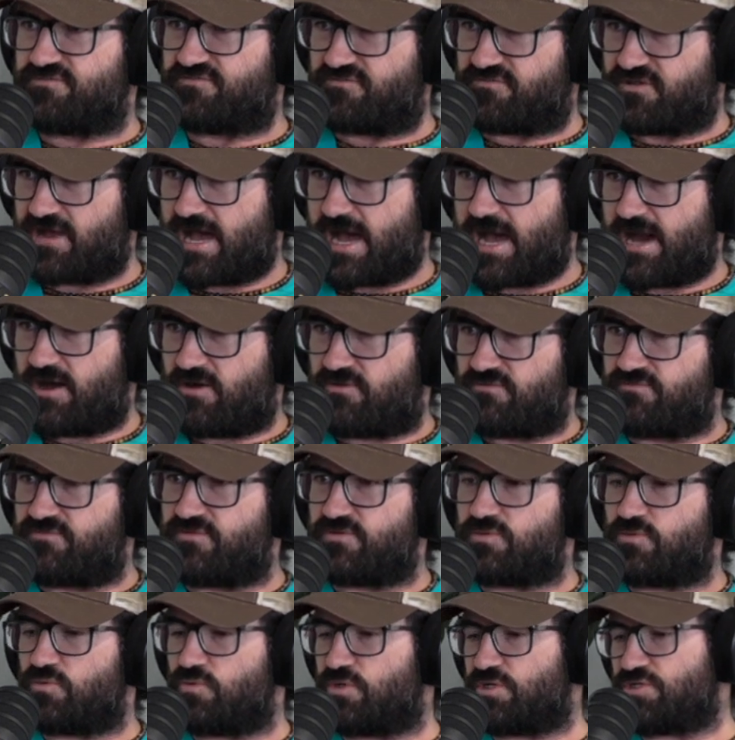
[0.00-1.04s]
valve,
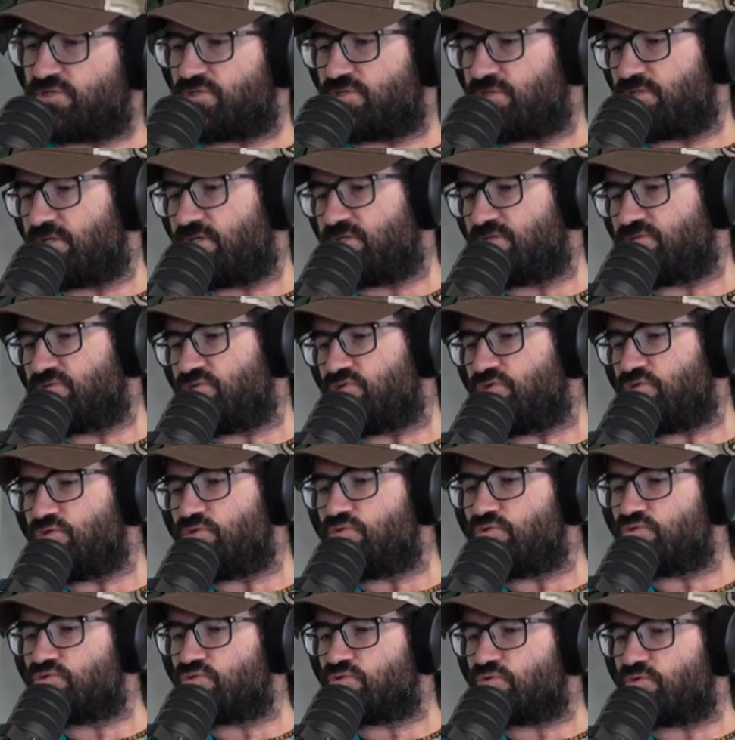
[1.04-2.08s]
which is
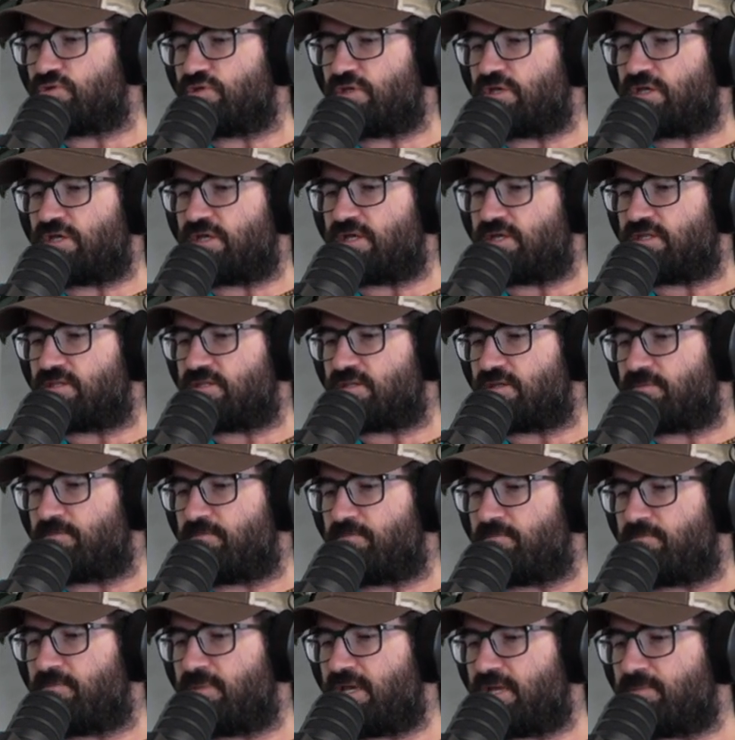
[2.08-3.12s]
usually in the
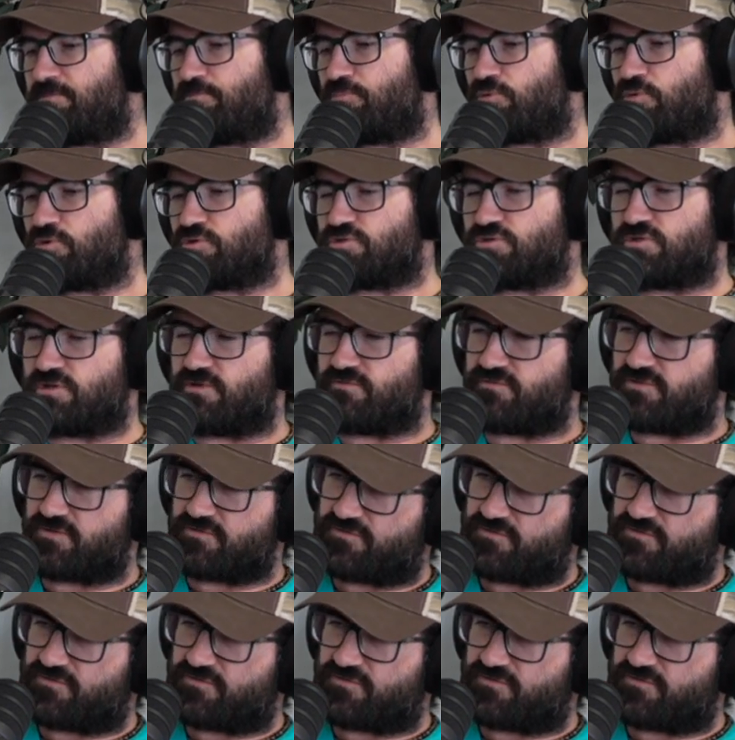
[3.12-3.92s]
mid portion of the